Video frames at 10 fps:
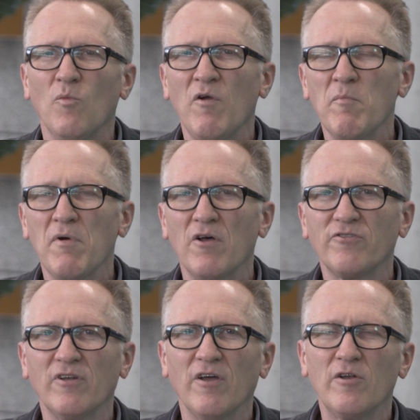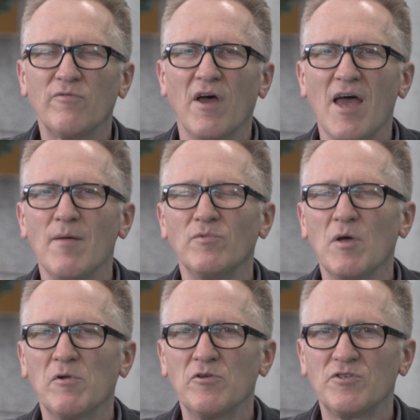We're in Barcelona for
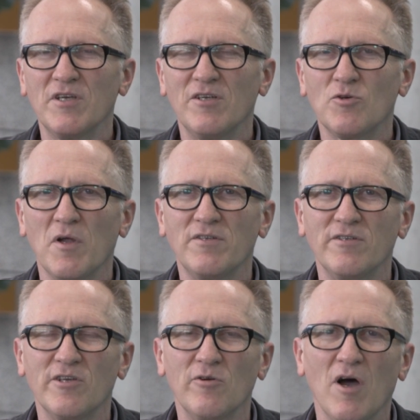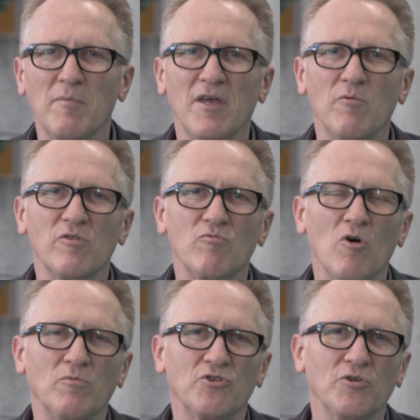MWC 22. I'm here with
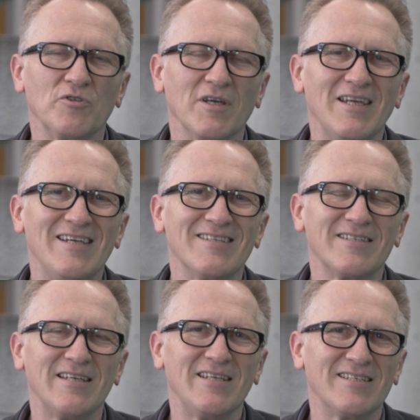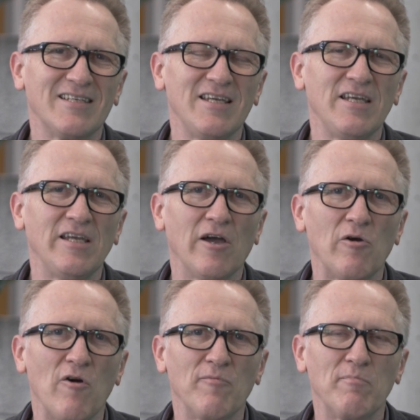Rob Shooter. He is the CEO
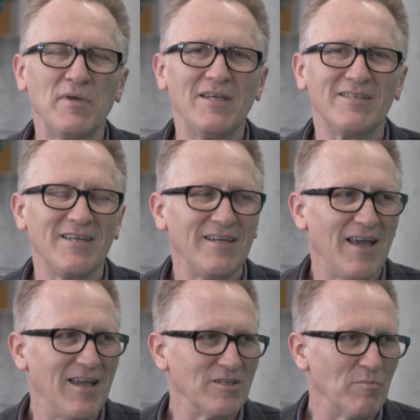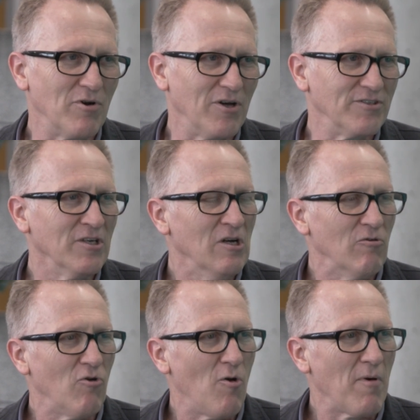of BT Enterprise.
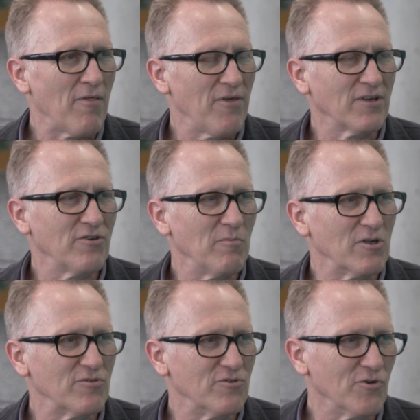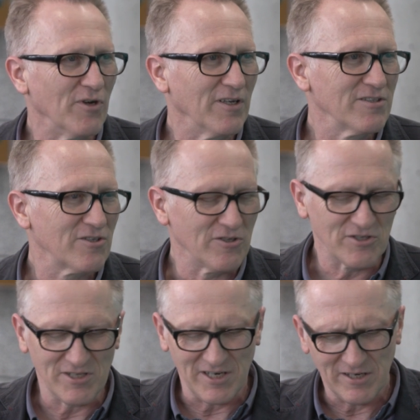Rob, thanks very much for joining us. Good to
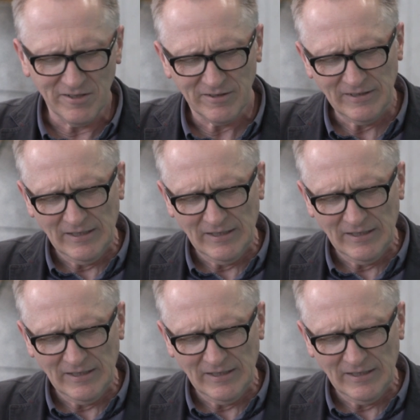see you.